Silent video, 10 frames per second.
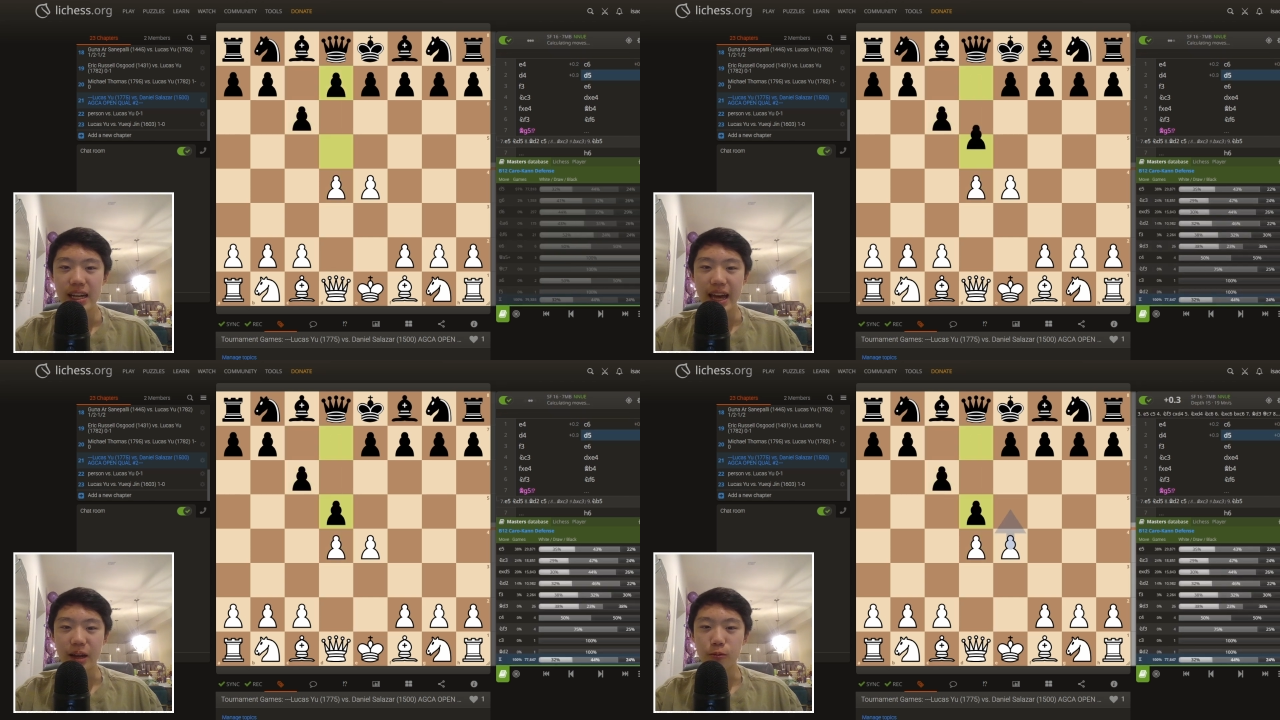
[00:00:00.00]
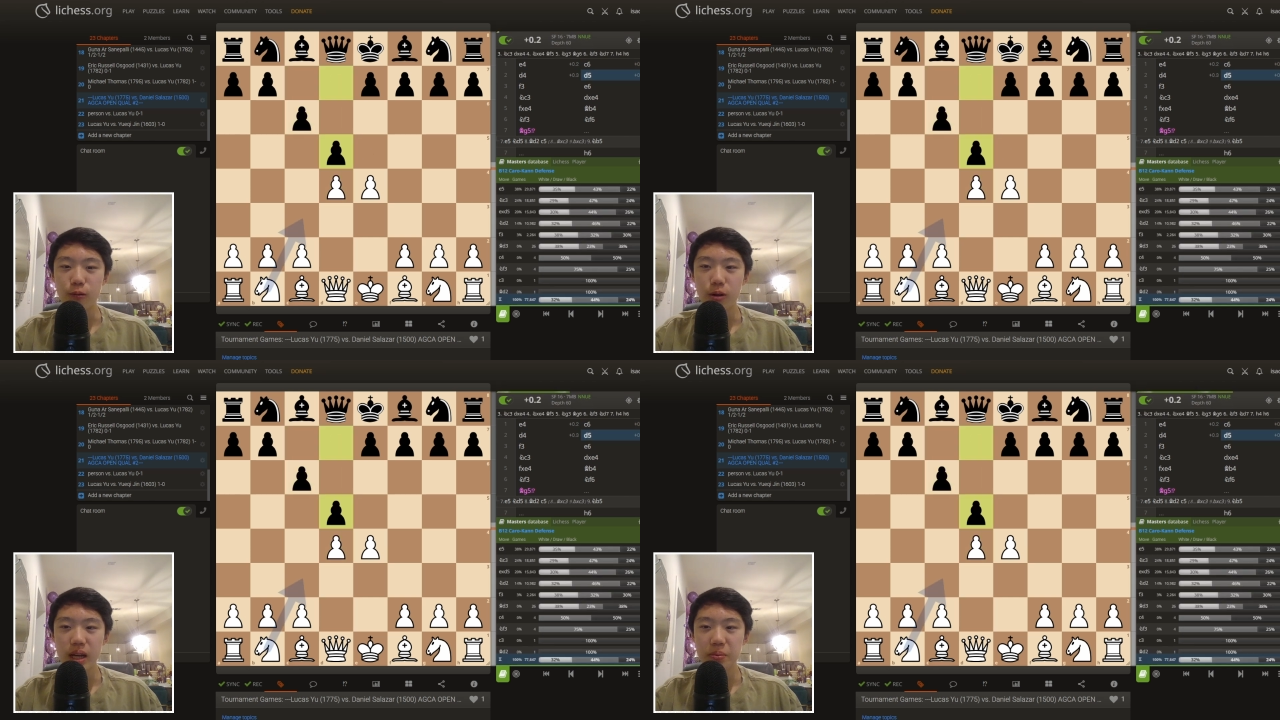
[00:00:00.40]
And
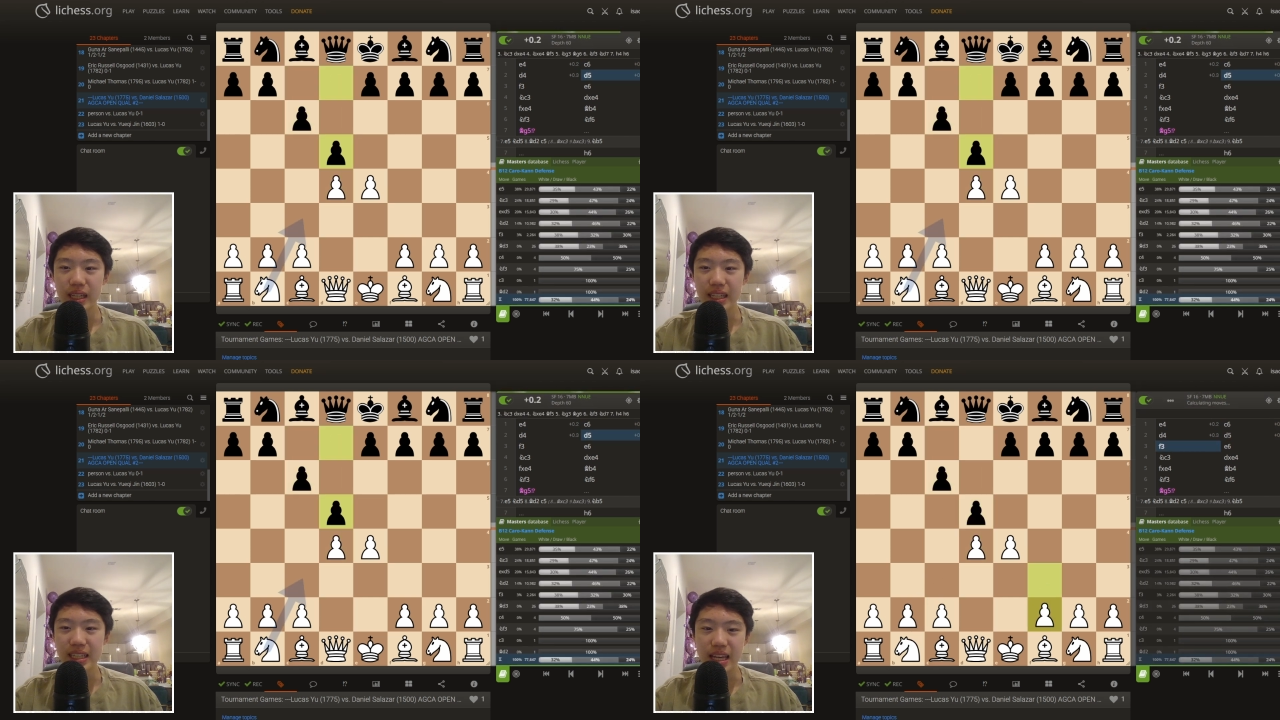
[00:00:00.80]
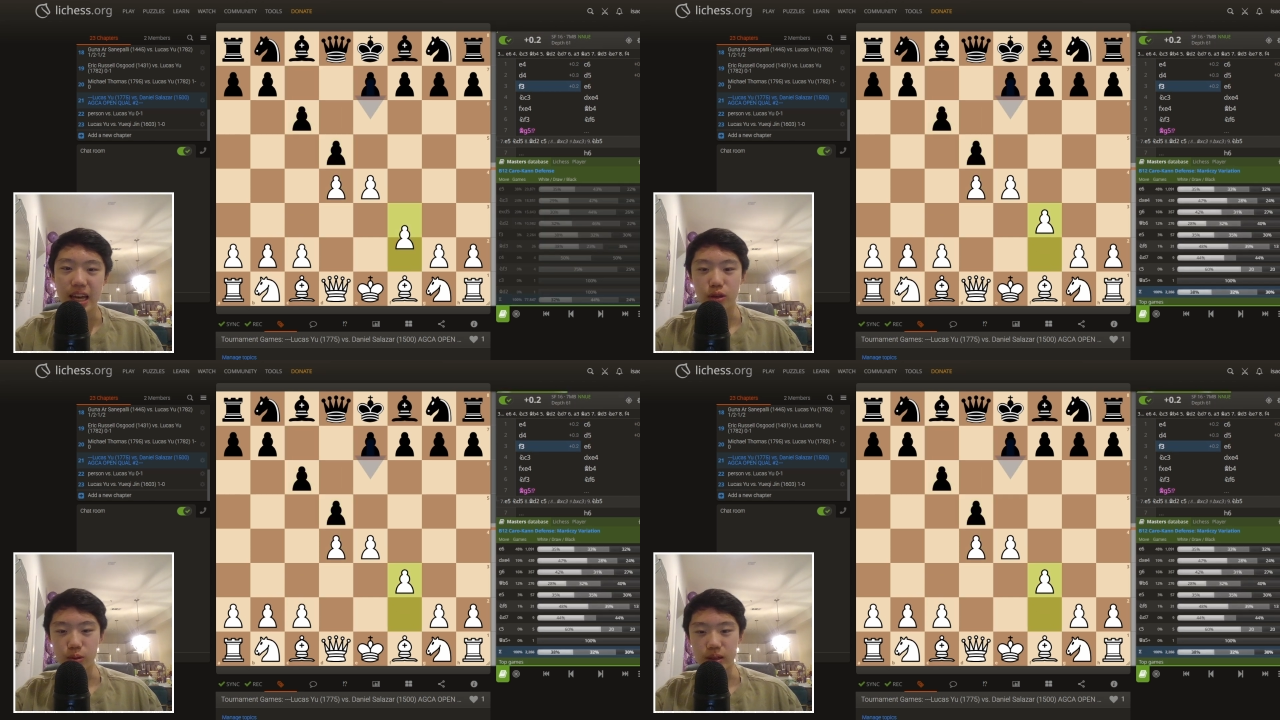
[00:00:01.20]
what I play is
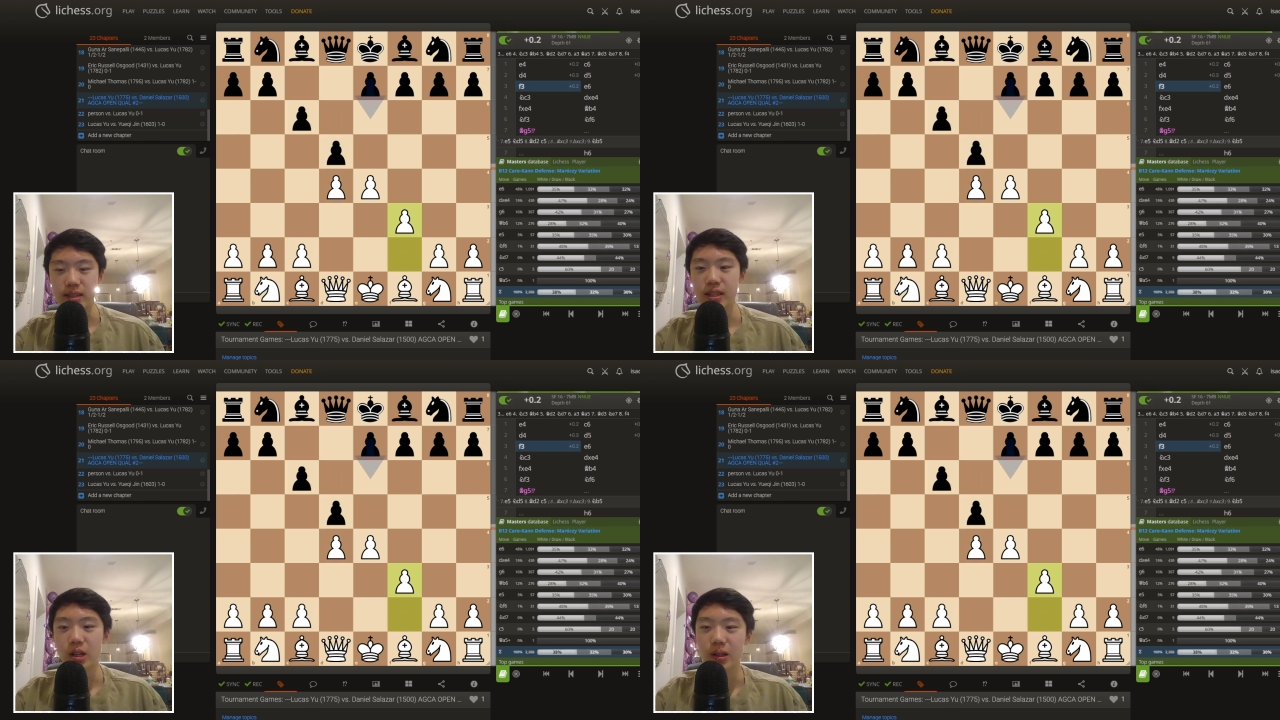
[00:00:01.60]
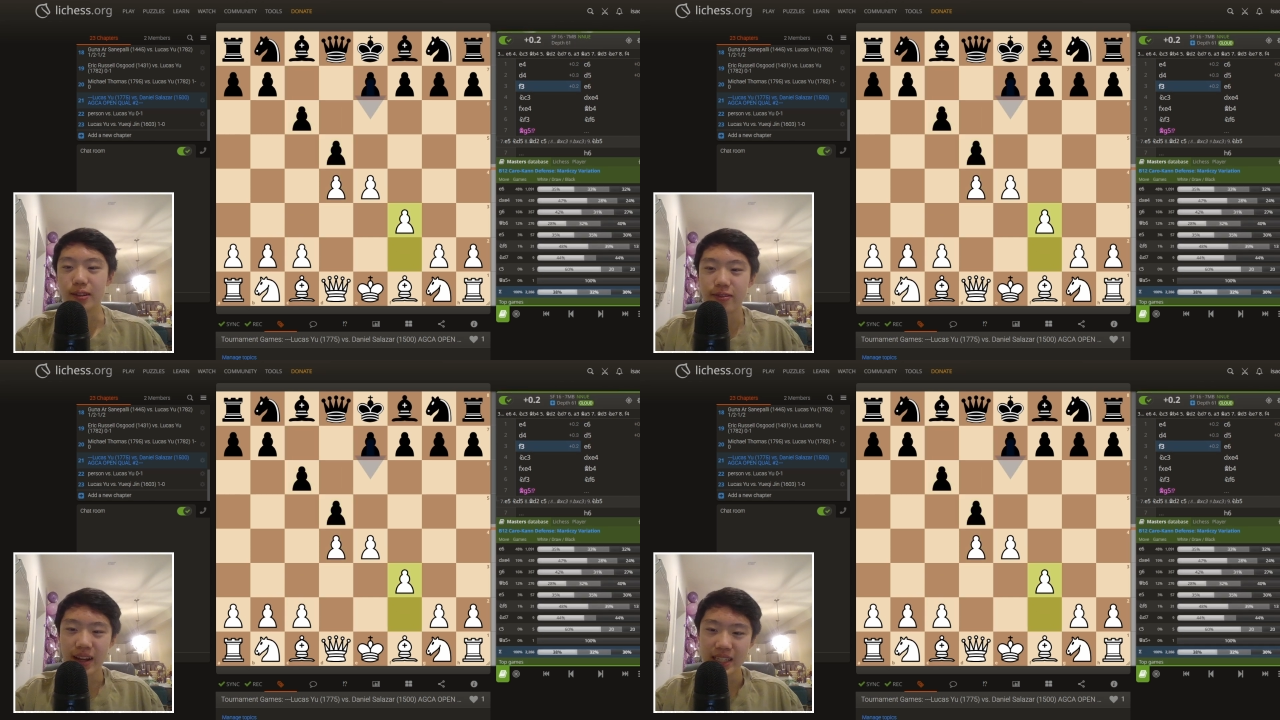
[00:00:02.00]
f3. This is called the
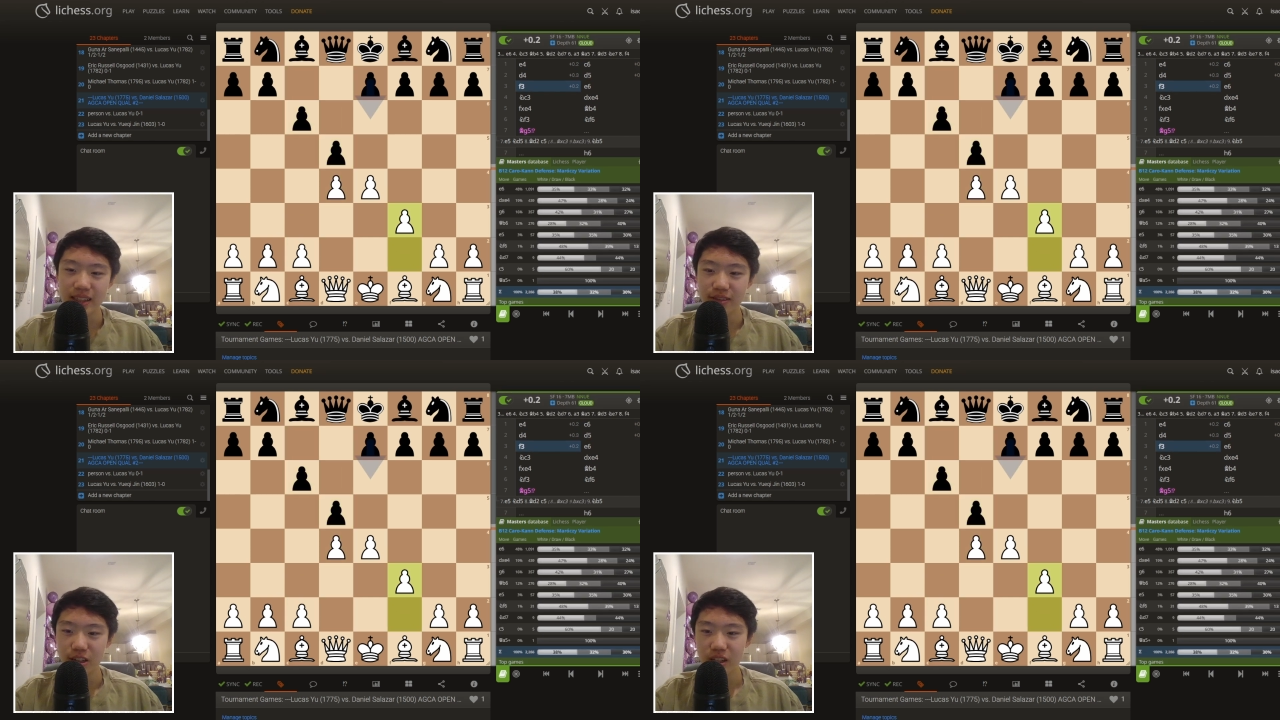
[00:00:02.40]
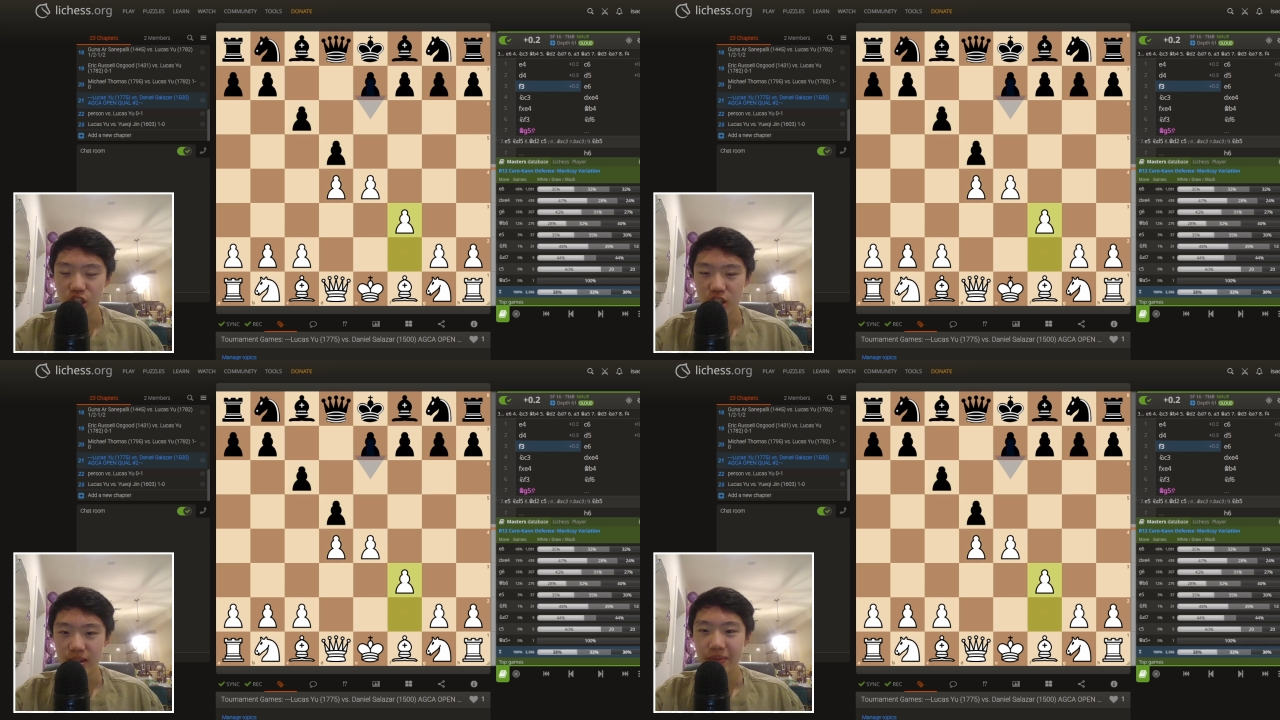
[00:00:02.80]
fantasy variation,